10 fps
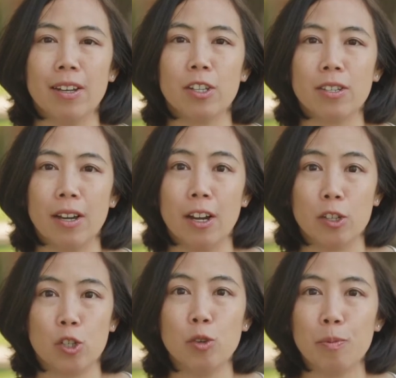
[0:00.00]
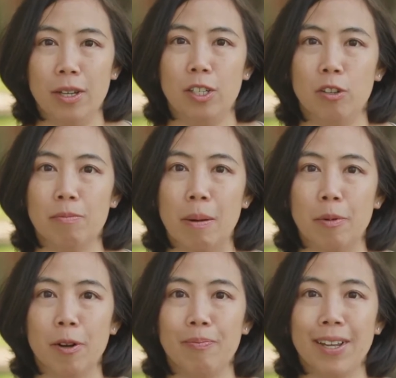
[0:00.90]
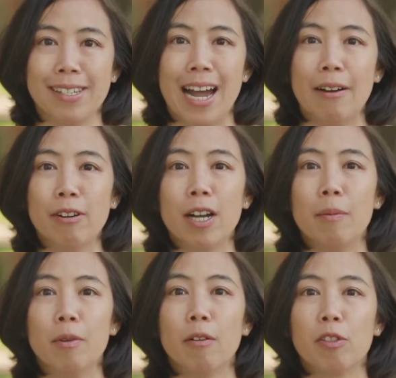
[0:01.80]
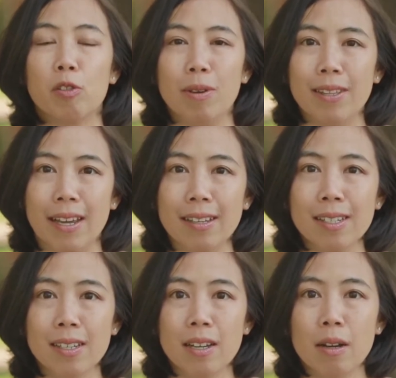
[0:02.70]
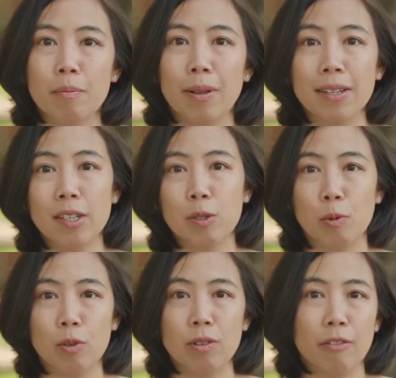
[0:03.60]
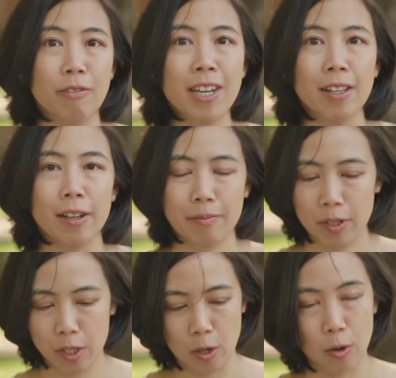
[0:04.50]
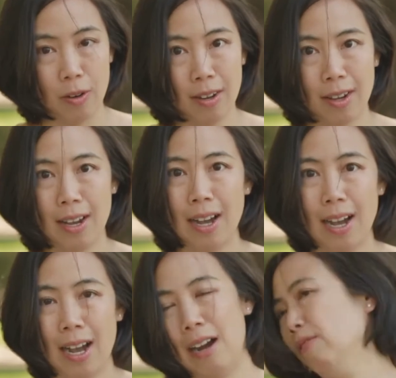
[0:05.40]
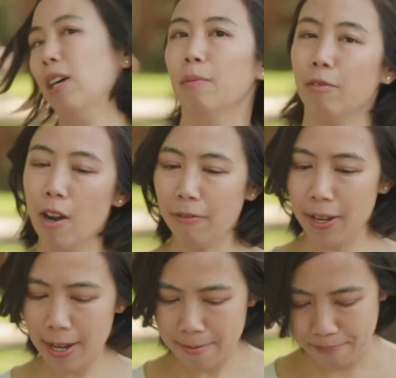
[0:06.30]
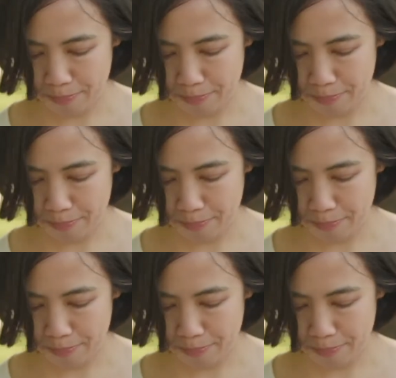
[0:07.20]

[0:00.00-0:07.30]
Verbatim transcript: and it's super easy to remember. It's half a cup of three things plus a spoon of vanilla. So half a cup of coffee,